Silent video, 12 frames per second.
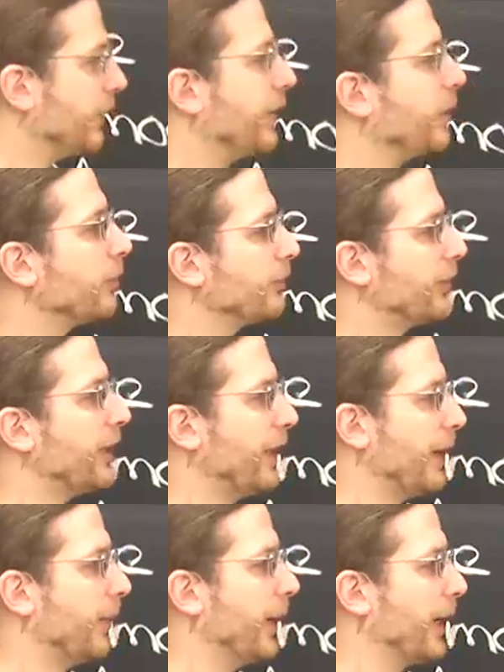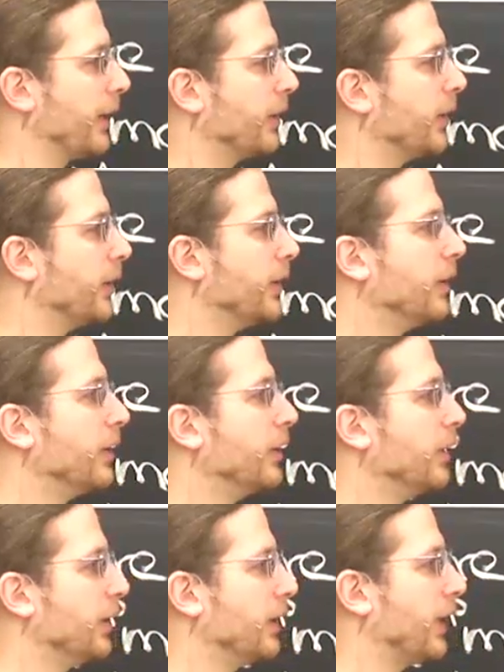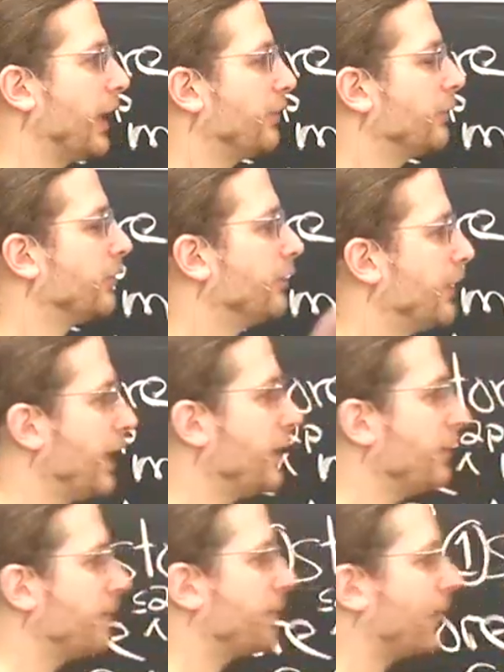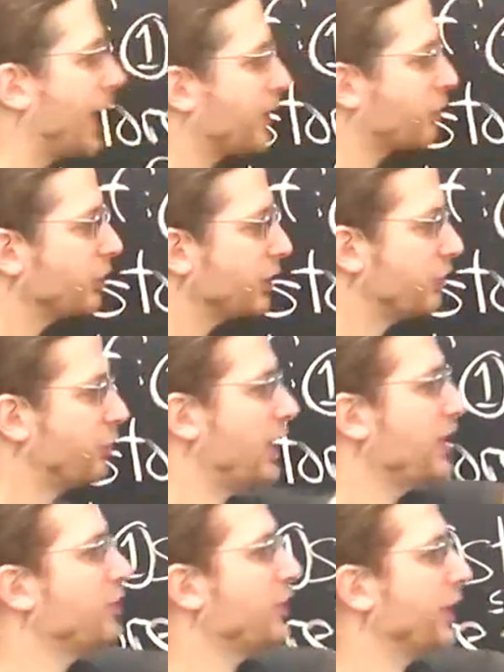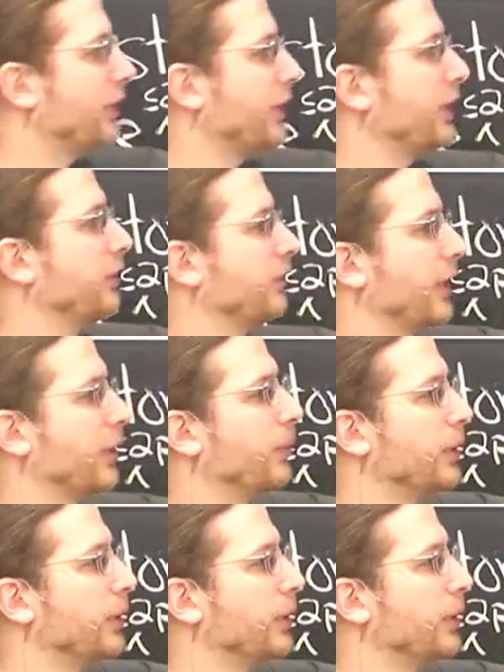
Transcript: they will stay that way. And so instead of actually changing things like